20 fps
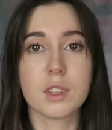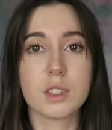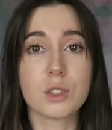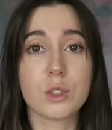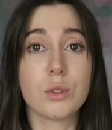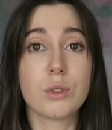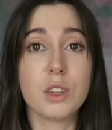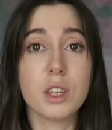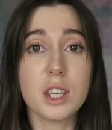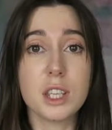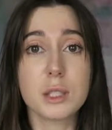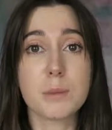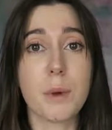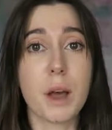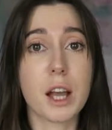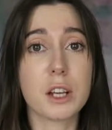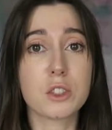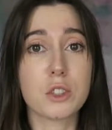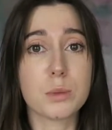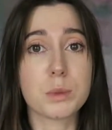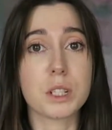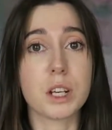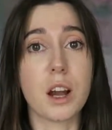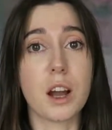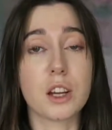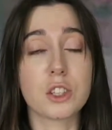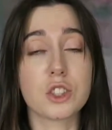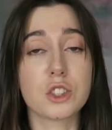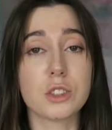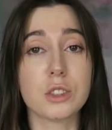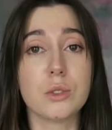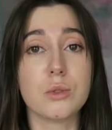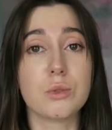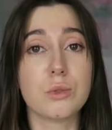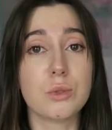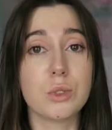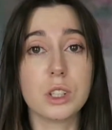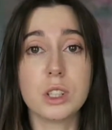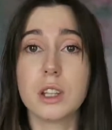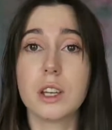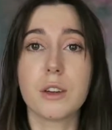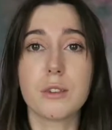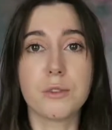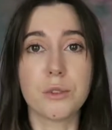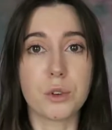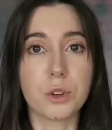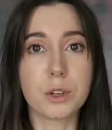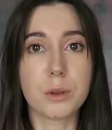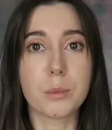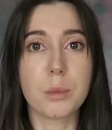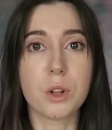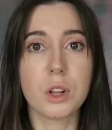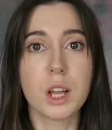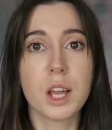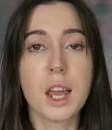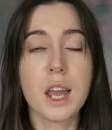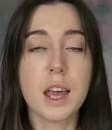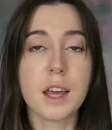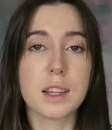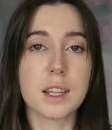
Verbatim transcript: So these backdrops are actually really affordable.